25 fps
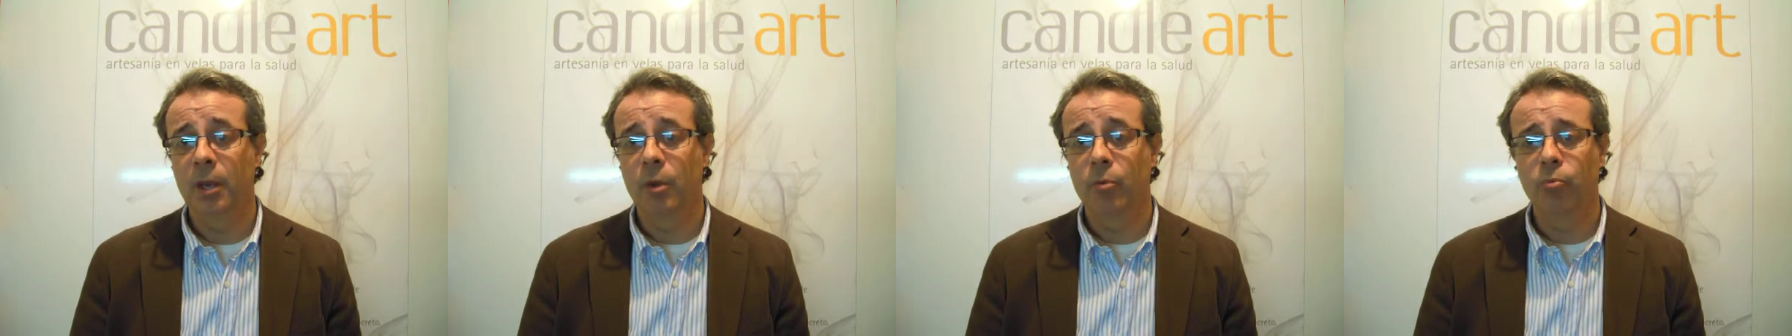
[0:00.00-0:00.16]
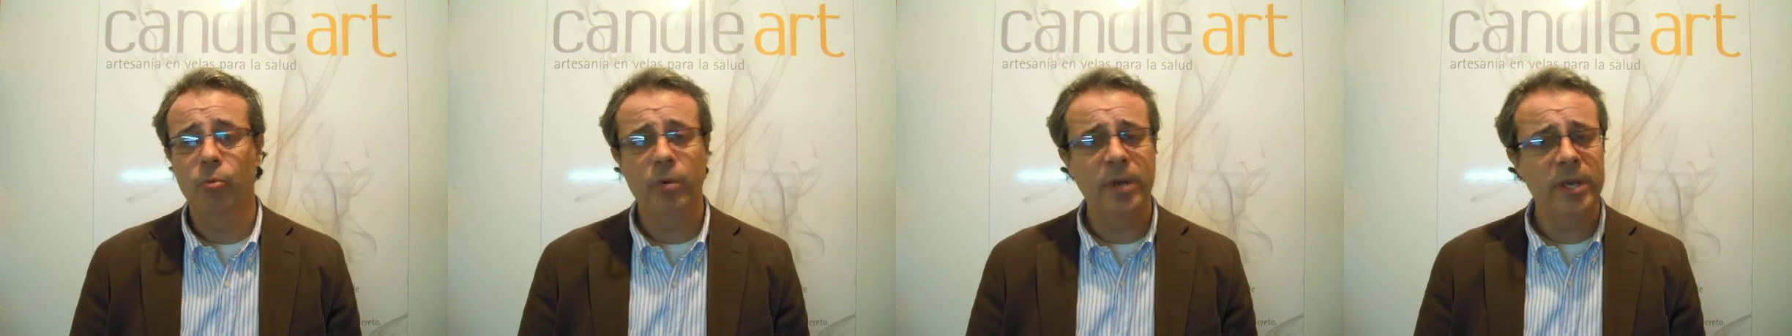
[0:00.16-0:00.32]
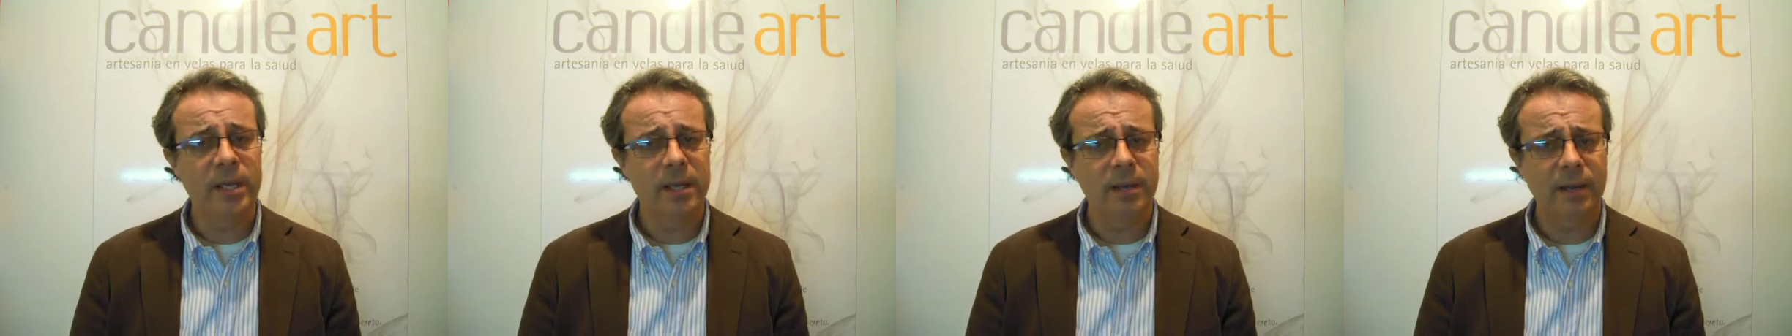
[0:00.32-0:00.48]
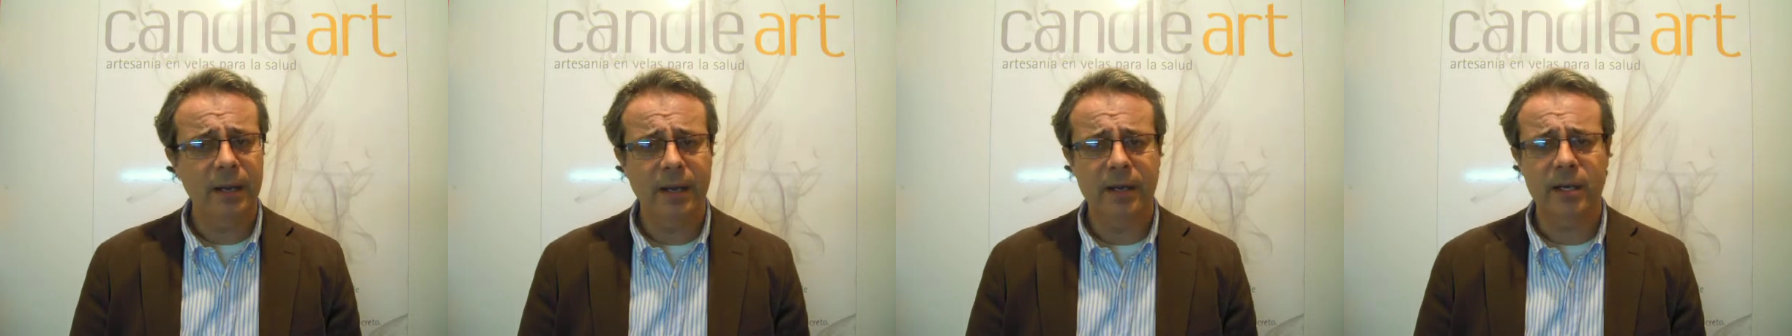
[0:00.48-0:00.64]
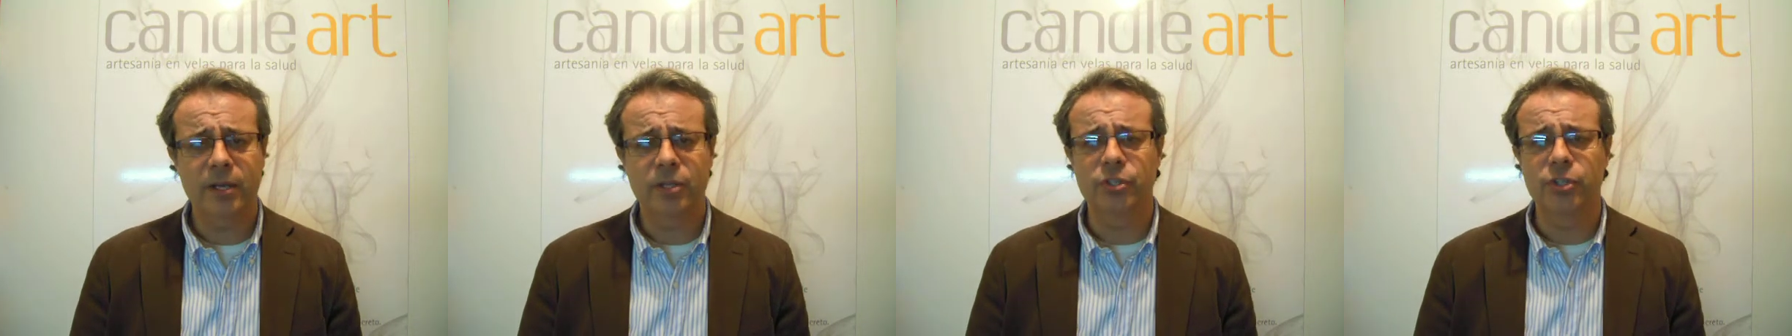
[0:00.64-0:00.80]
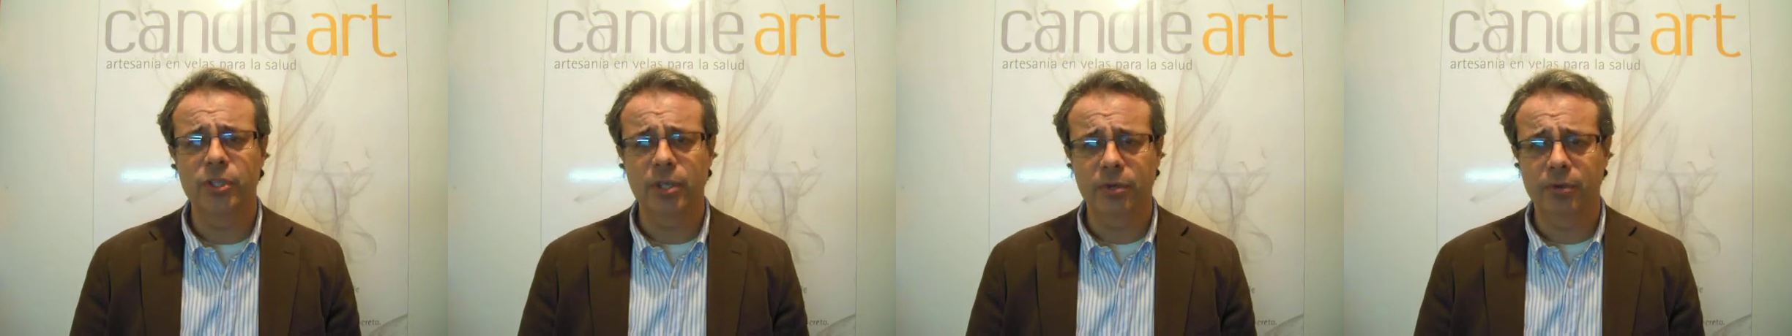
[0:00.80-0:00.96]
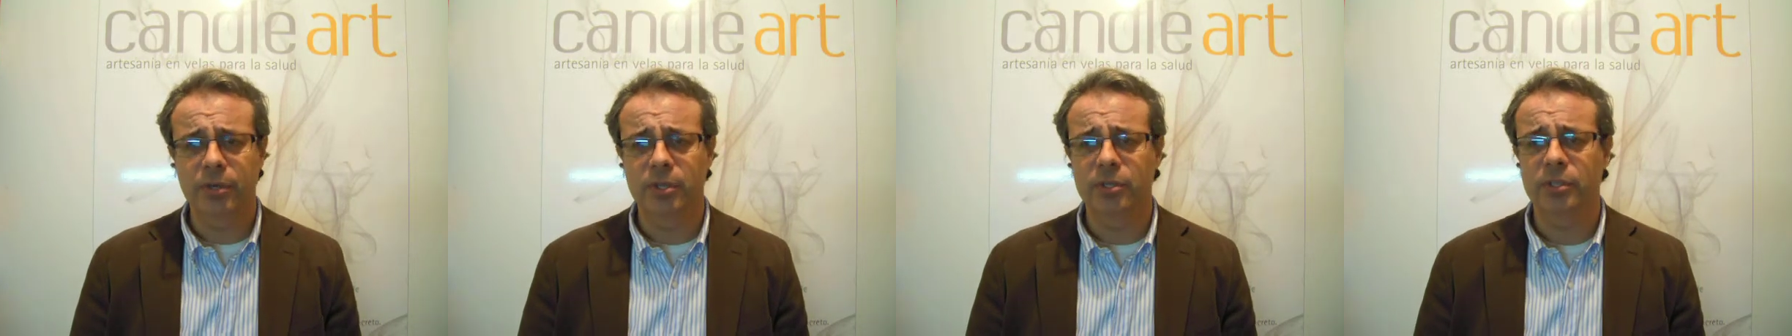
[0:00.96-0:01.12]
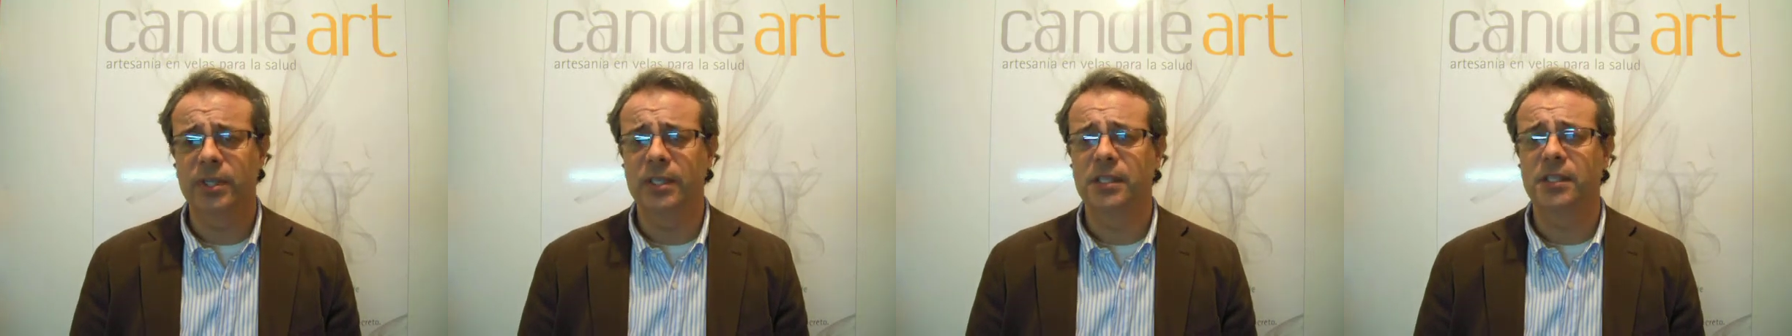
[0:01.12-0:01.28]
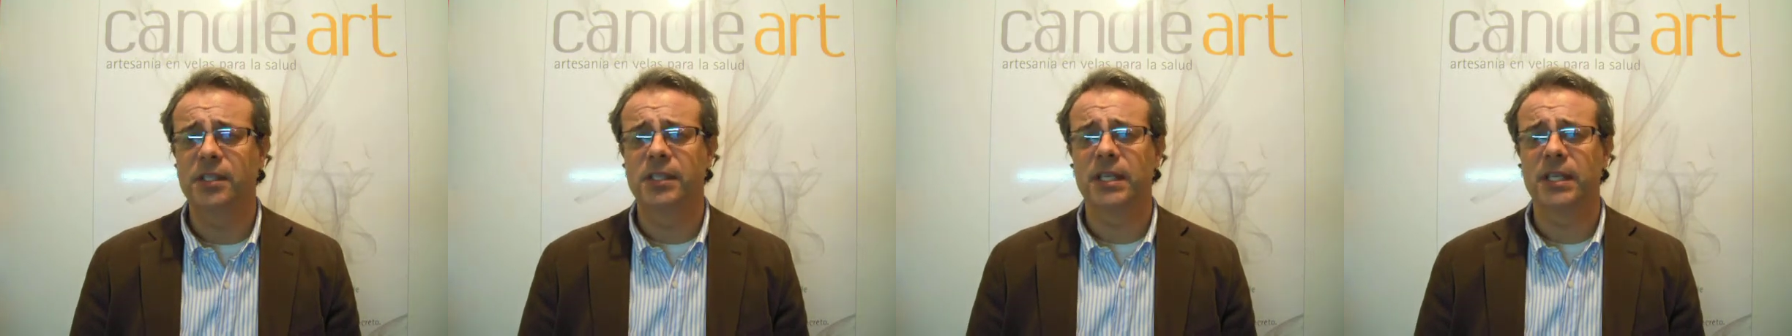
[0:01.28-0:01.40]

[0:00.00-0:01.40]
We are a serious and